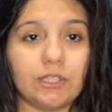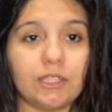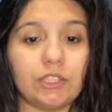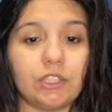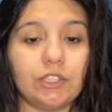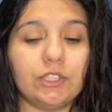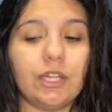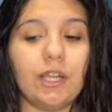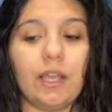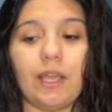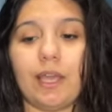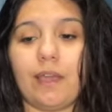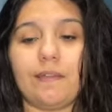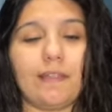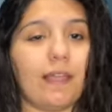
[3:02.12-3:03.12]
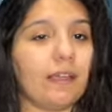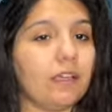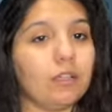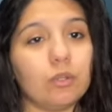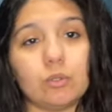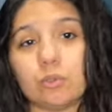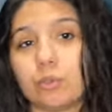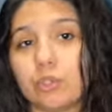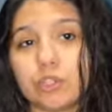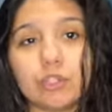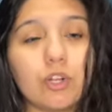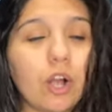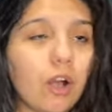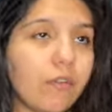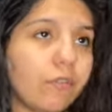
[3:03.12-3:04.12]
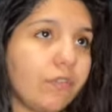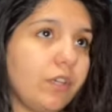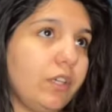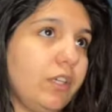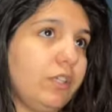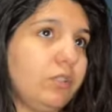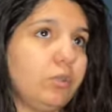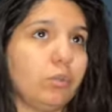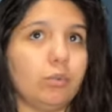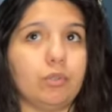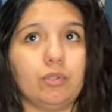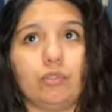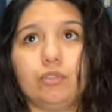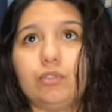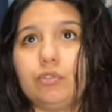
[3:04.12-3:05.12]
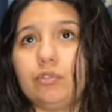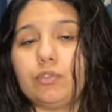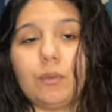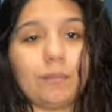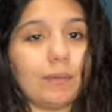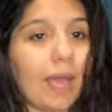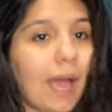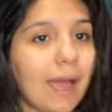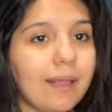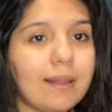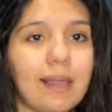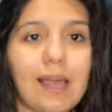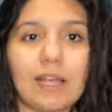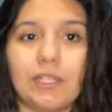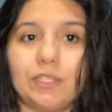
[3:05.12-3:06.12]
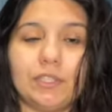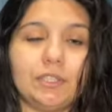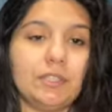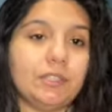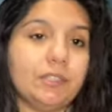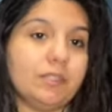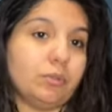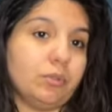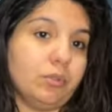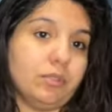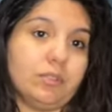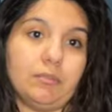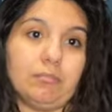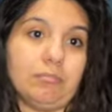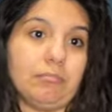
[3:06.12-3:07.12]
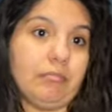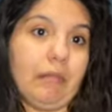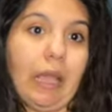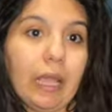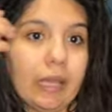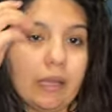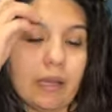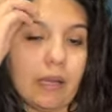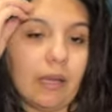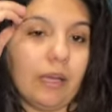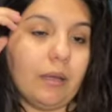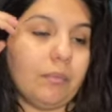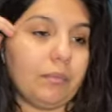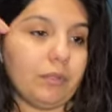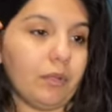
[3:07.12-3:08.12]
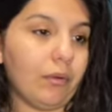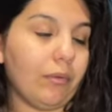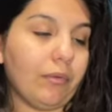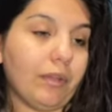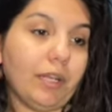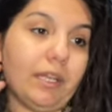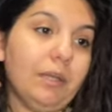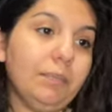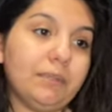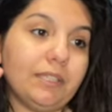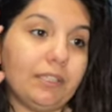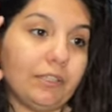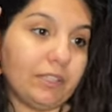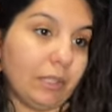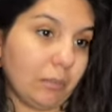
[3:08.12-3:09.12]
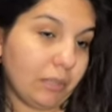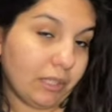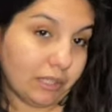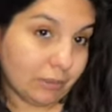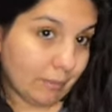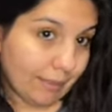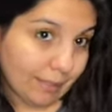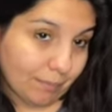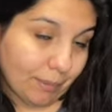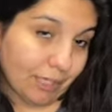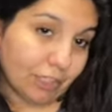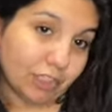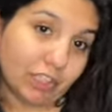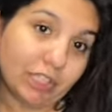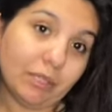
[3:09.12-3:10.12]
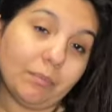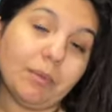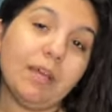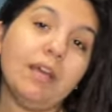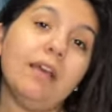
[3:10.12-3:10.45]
each, and that can go towards your coffee, towards some eyelashes, towards some makeup, you know, a lipstick or something, because makeup ain't cheap,